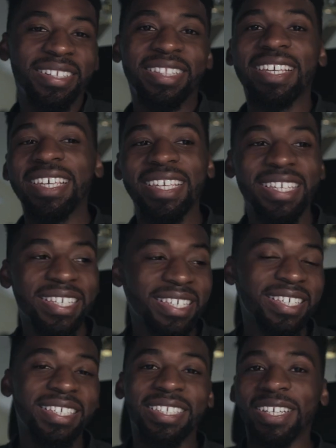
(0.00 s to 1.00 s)
the
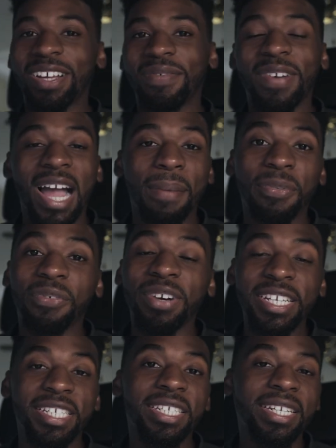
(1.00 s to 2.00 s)
ease of
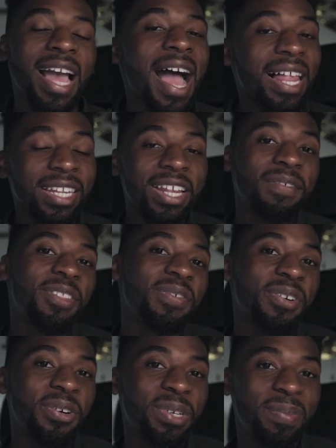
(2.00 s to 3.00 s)
operation, I love the
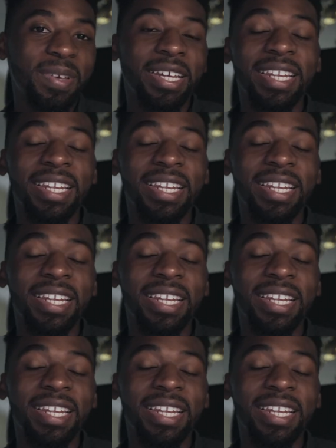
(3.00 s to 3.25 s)
Ronin, man.